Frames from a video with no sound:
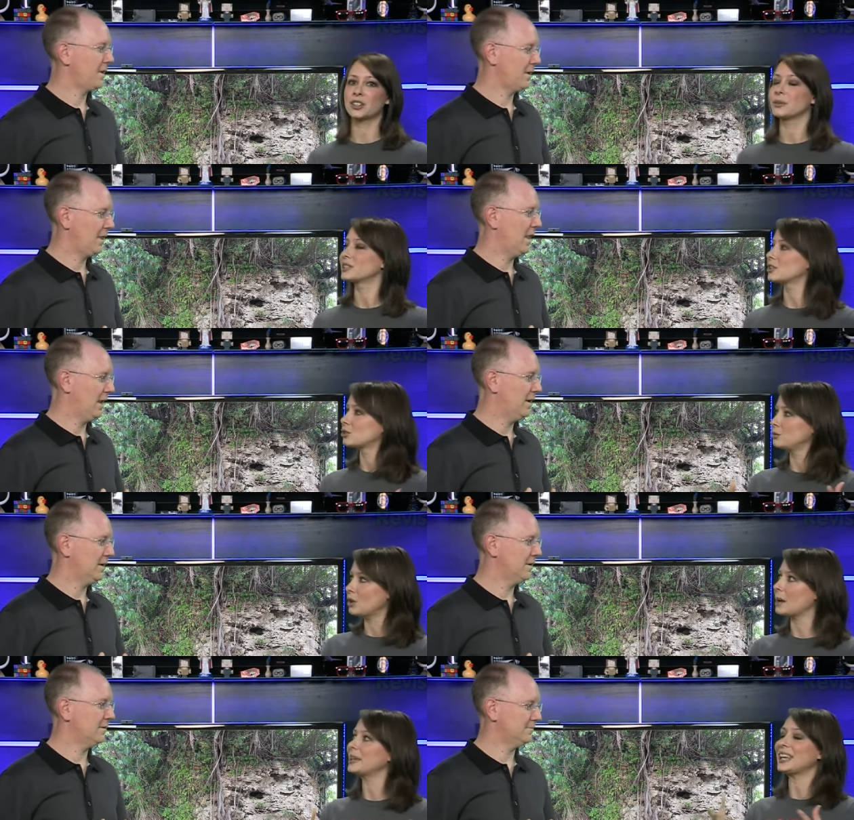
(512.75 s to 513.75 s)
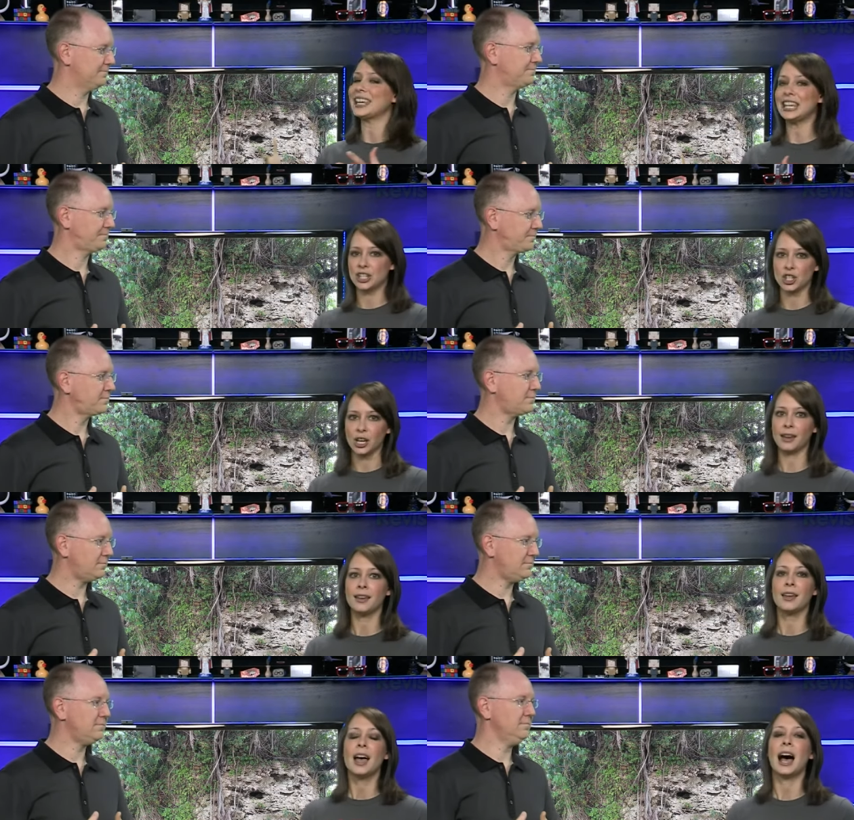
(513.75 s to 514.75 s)
Speaker 1: so it's a tsunami ishi.
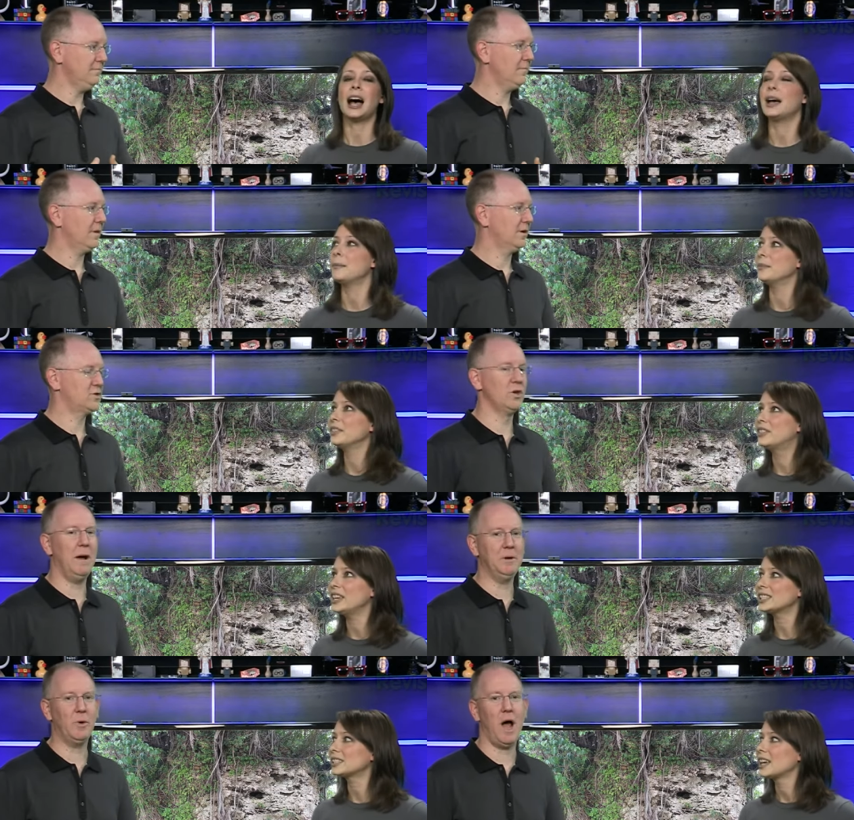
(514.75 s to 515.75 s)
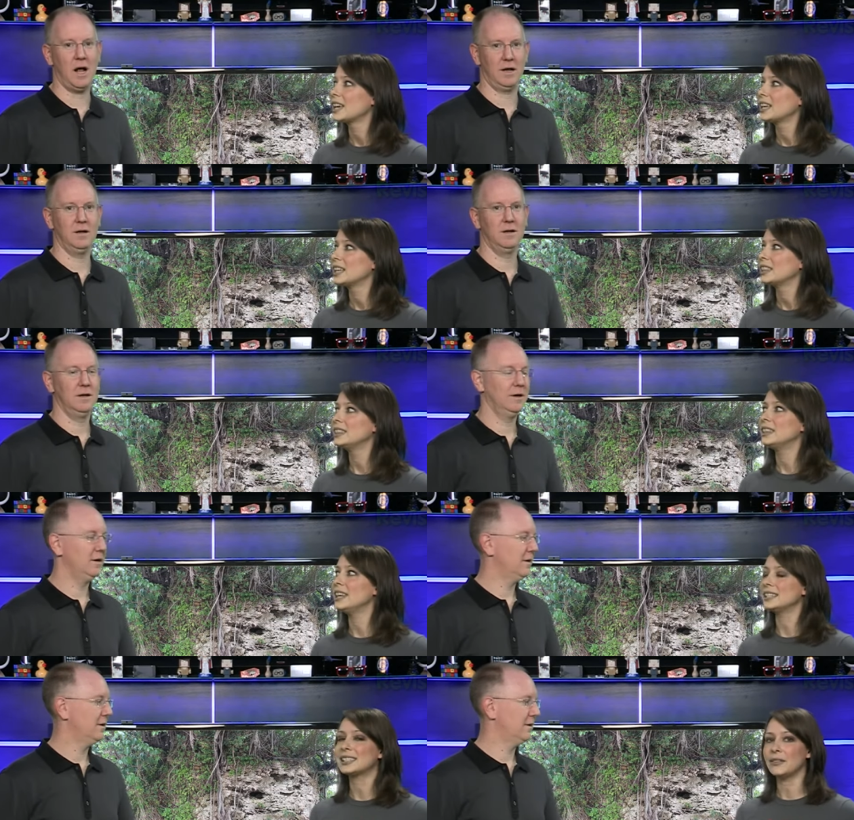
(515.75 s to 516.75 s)
Um, tsunami this, rock.
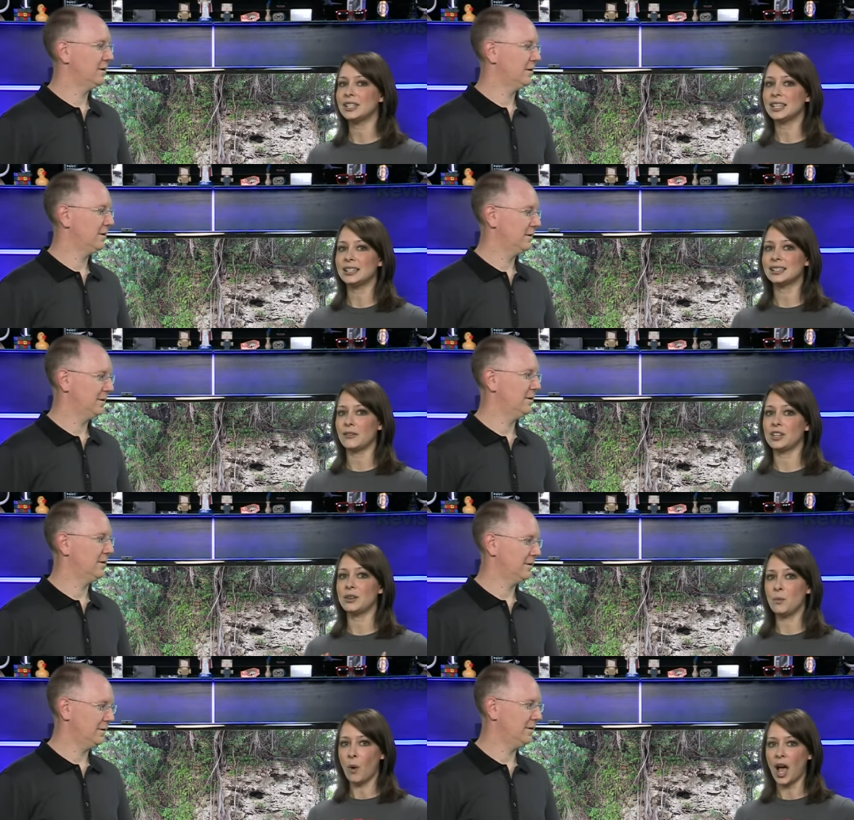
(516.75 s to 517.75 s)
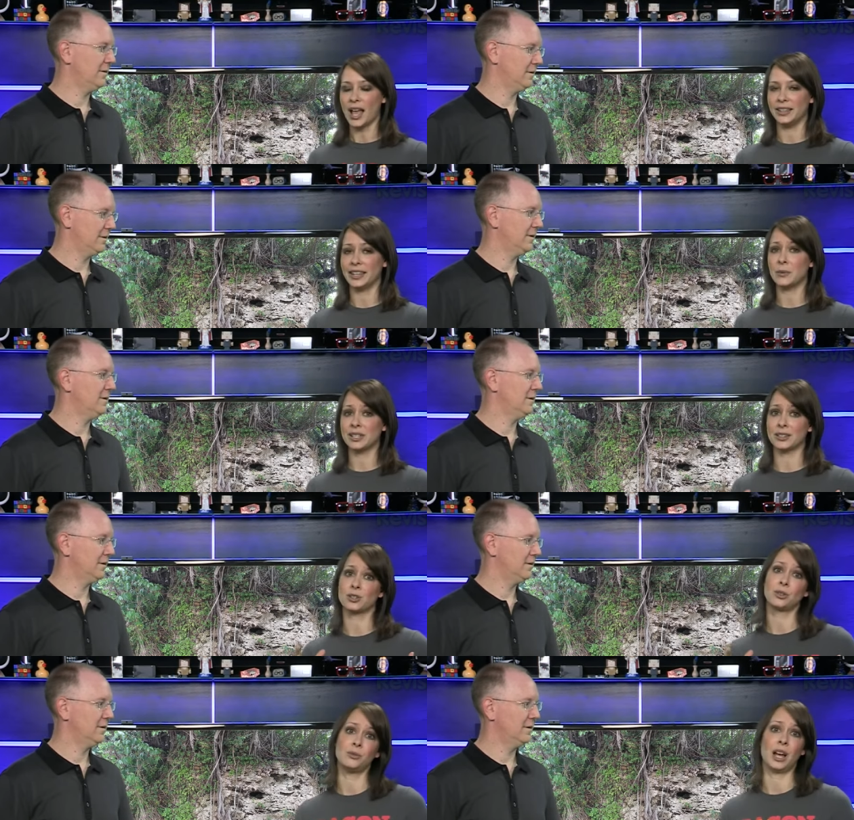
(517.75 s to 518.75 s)
In 1771, there was a
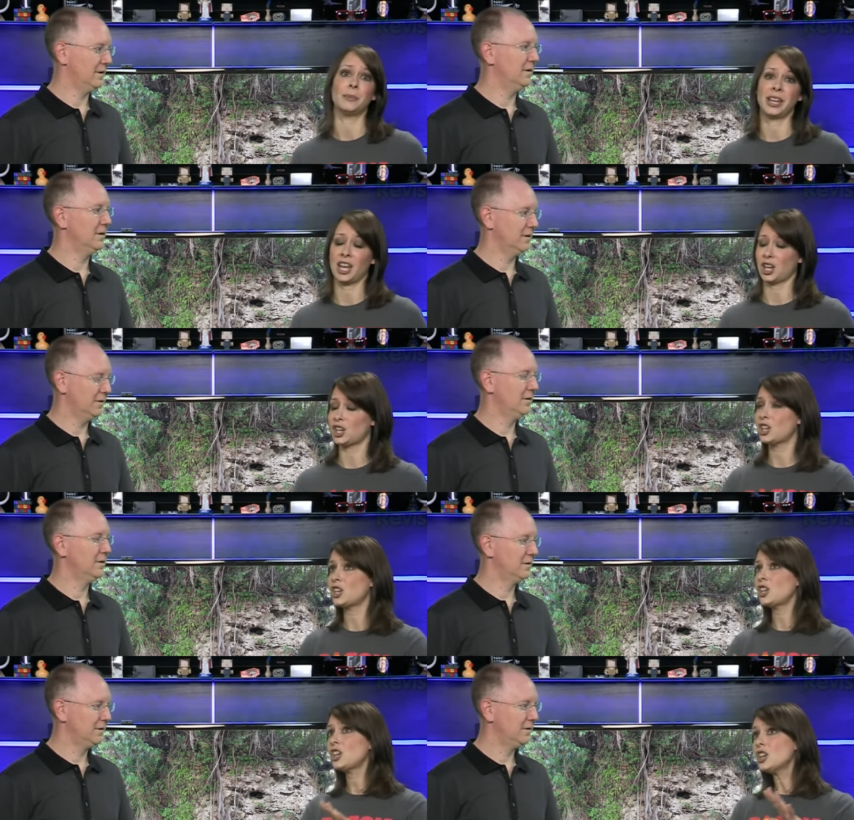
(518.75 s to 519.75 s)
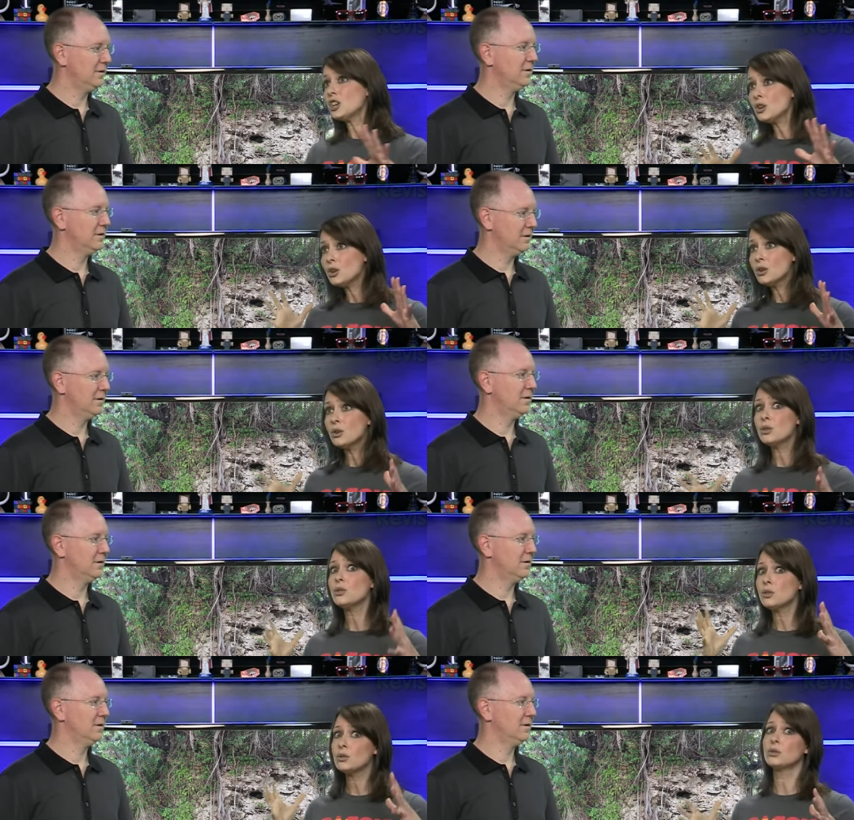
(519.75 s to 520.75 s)
tsunami, a huge
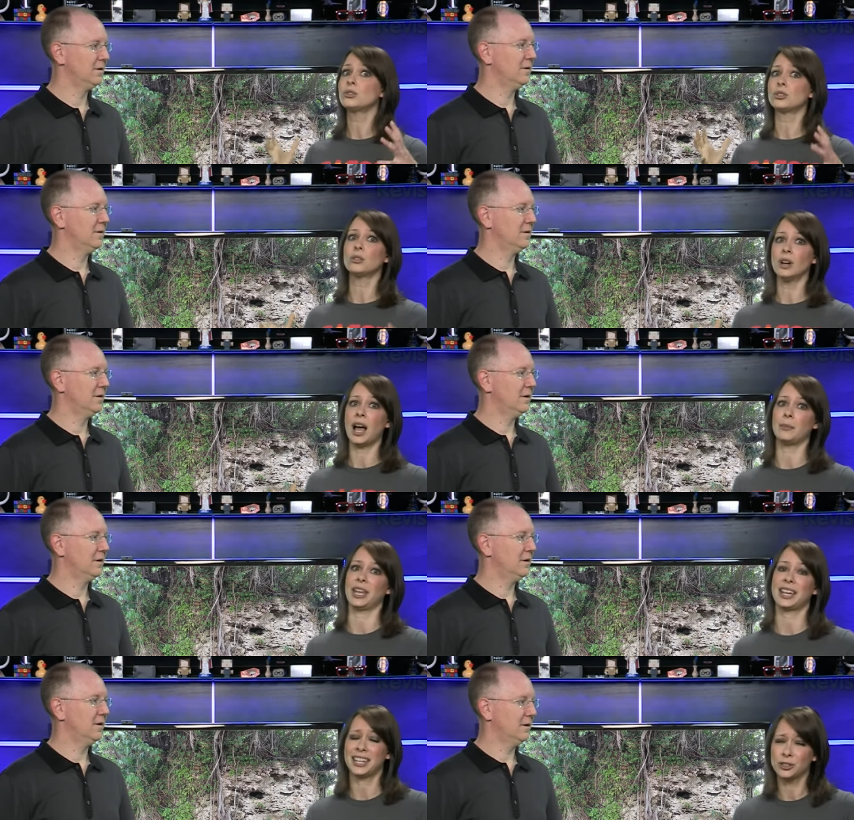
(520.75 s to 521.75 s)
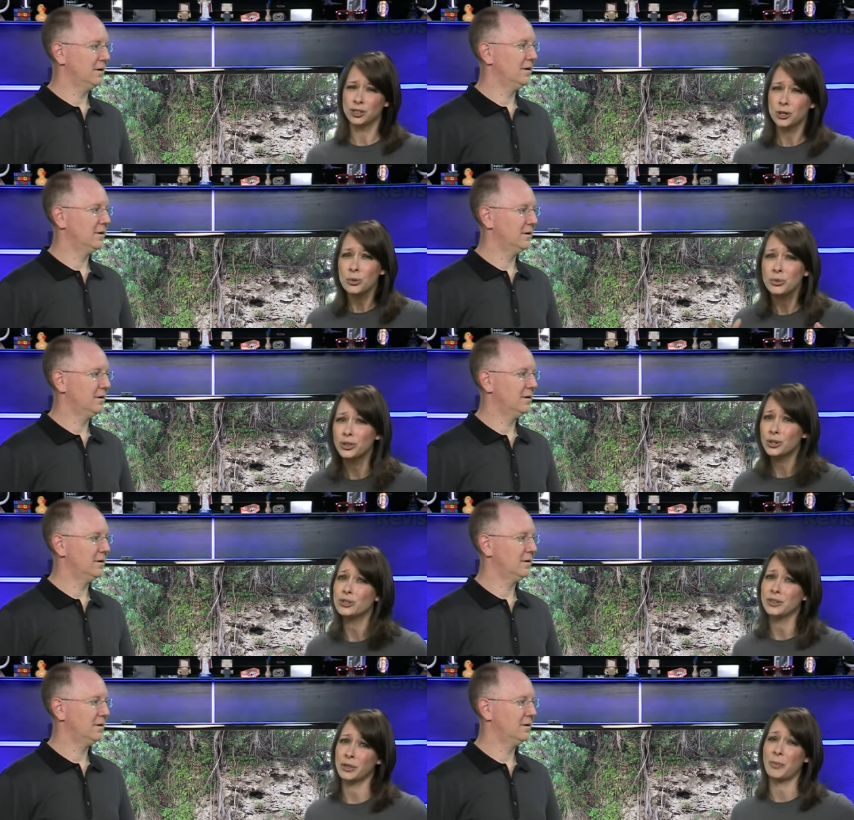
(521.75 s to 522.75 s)
tsunami. It killed two
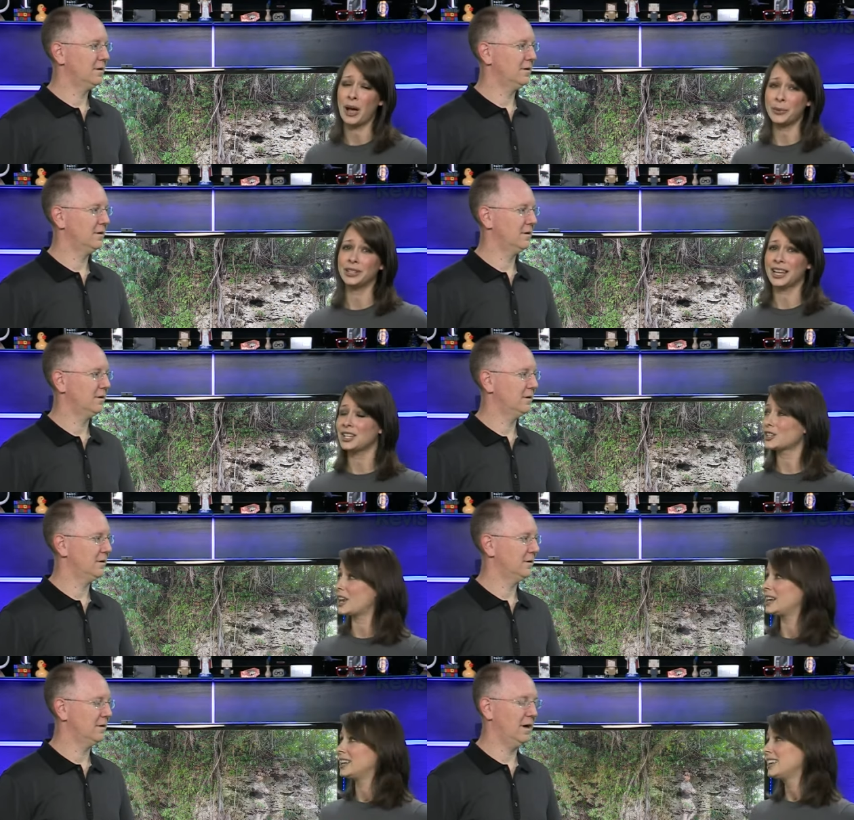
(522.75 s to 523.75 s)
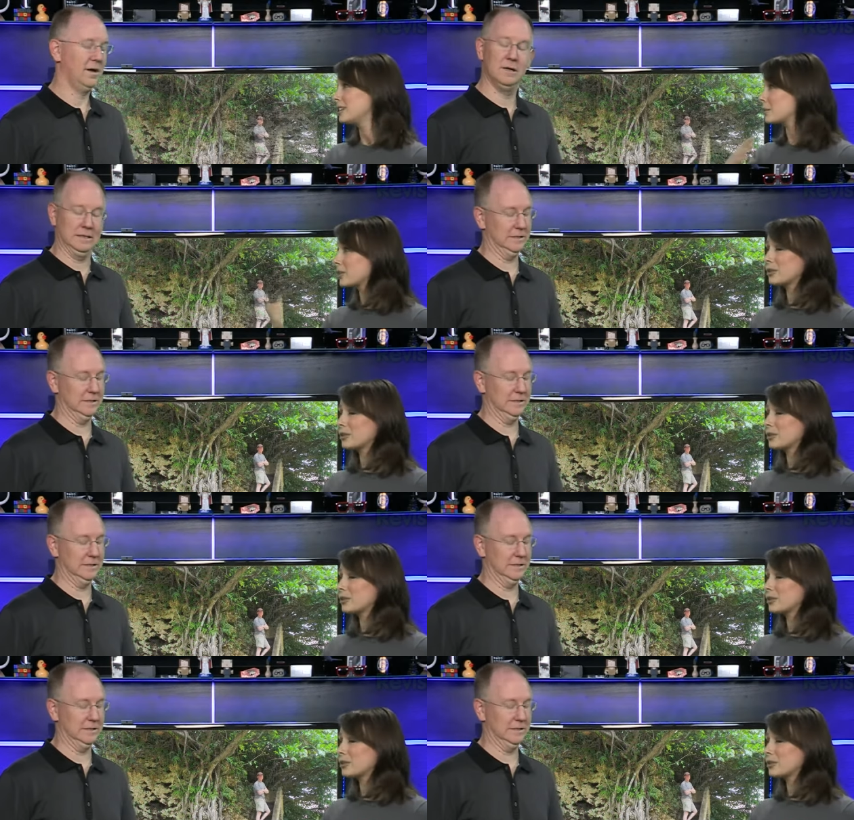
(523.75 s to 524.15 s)
thirds of the population. There were